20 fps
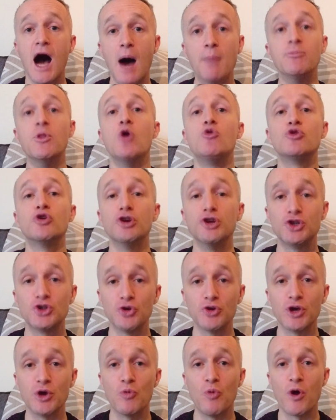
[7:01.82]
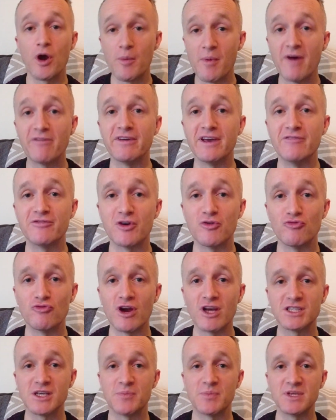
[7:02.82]
I'm now going to show you one of my favourite
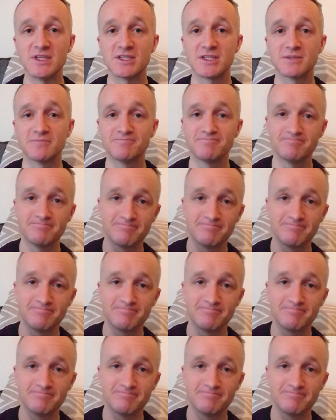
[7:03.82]
recipes.